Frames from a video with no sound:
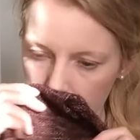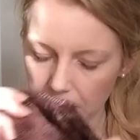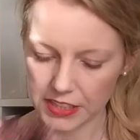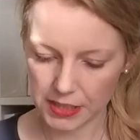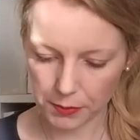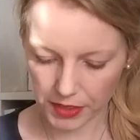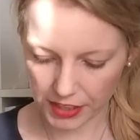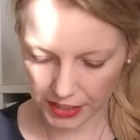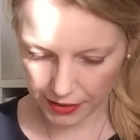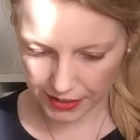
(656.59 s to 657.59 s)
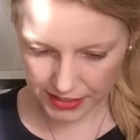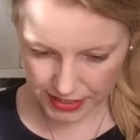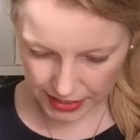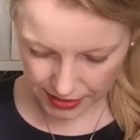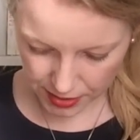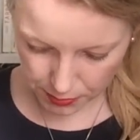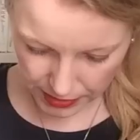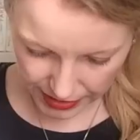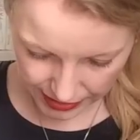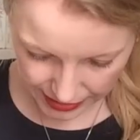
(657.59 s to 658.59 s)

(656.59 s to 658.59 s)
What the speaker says: And something here inside is smelling